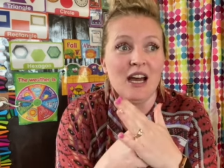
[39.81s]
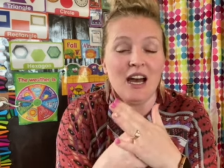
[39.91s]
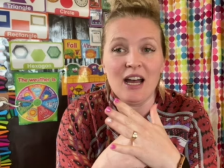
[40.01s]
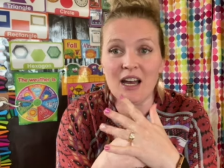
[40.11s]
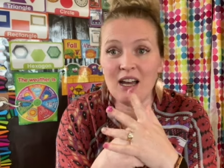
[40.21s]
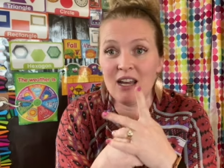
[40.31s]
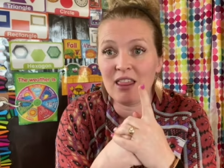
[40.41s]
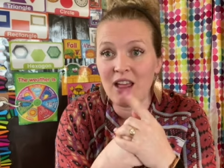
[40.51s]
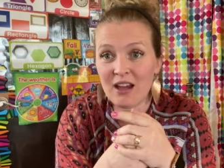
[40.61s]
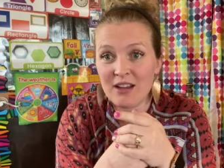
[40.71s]
a
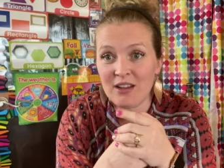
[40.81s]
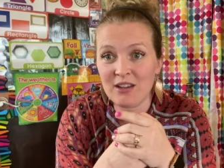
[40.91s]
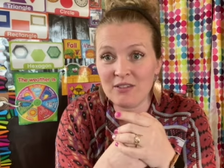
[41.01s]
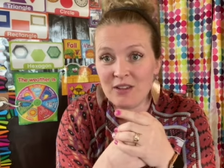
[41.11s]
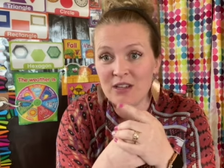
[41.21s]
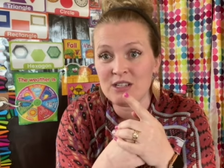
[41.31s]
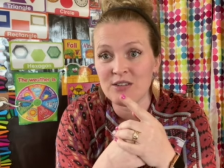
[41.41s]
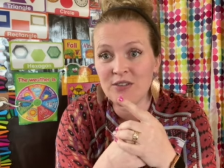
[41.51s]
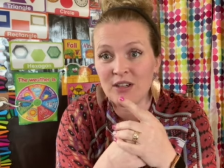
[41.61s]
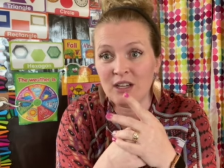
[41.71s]
lot of
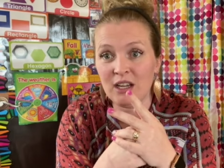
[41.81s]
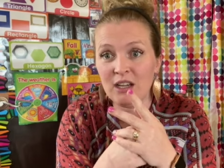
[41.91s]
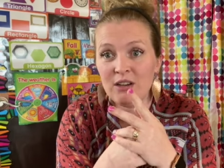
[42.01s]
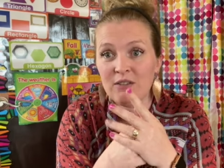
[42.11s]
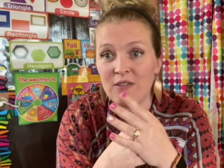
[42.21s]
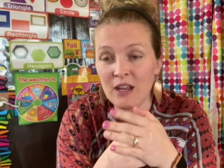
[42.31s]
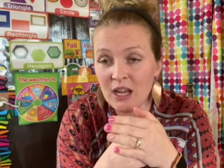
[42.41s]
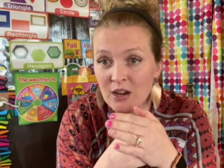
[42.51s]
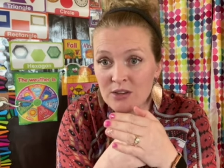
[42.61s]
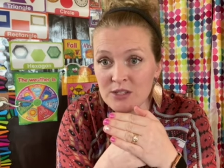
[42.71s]
different
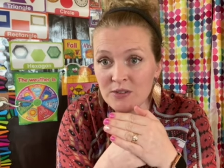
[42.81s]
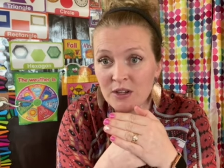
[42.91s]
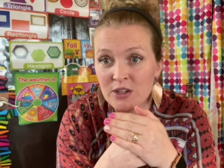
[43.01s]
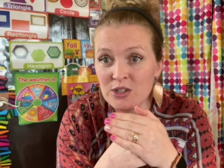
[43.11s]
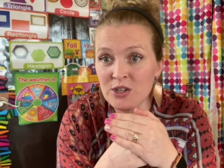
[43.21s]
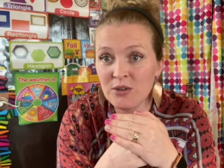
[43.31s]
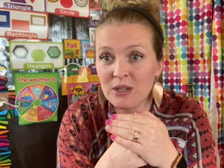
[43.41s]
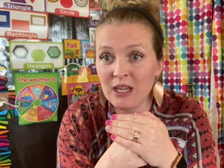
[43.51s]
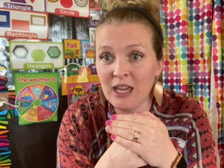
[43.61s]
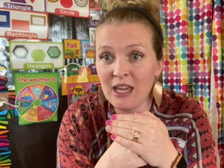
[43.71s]
videos for you to show
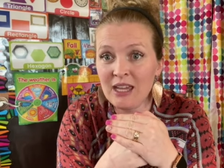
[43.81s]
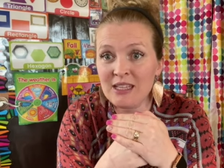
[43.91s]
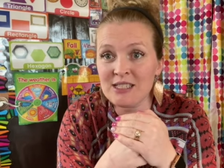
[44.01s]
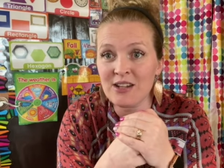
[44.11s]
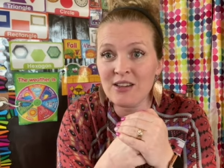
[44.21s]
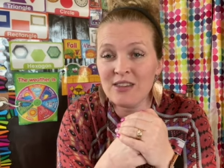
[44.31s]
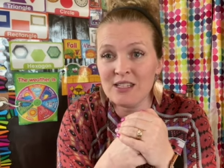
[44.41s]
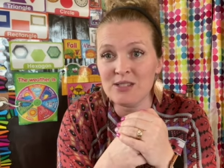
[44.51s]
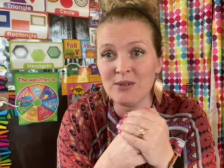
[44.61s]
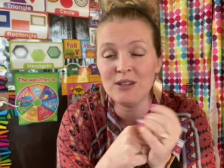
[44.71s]
the kids on
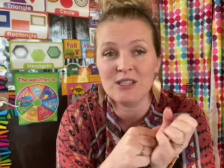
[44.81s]
this one.